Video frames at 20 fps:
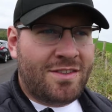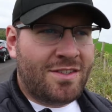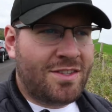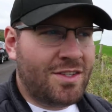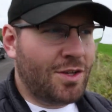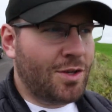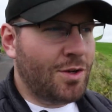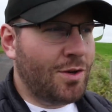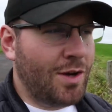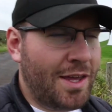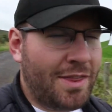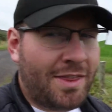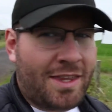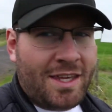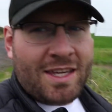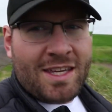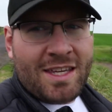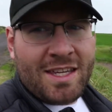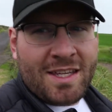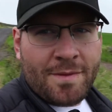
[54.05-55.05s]
So I
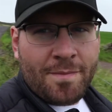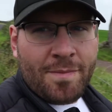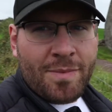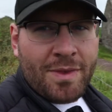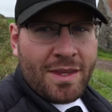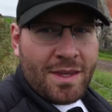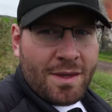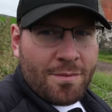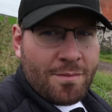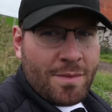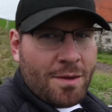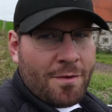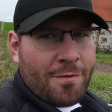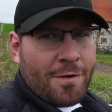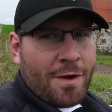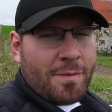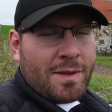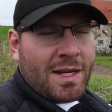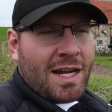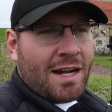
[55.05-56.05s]
think maybe
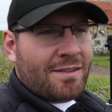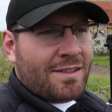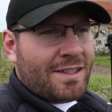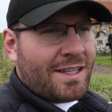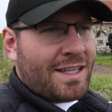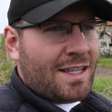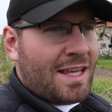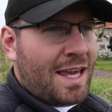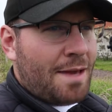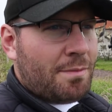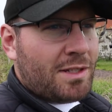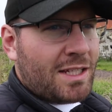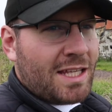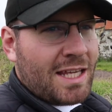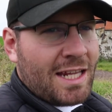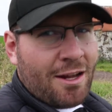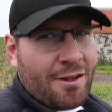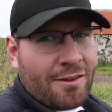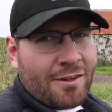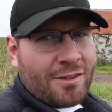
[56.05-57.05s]
if I've been out to, able to
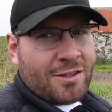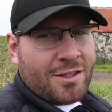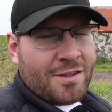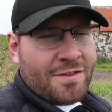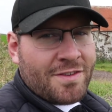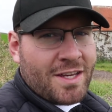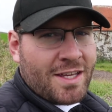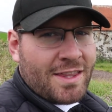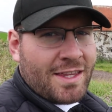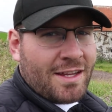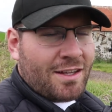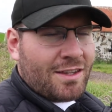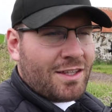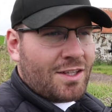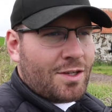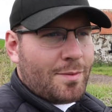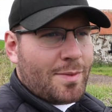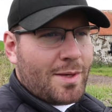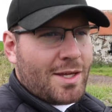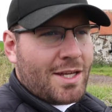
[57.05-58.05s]
get out on the cliffside there a
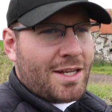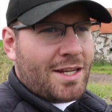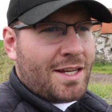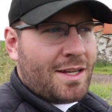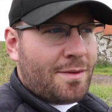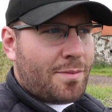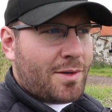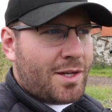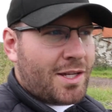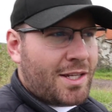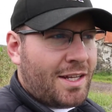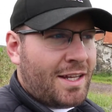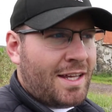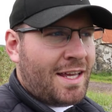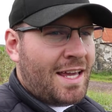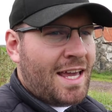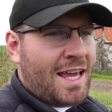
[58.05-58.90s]
little bit, but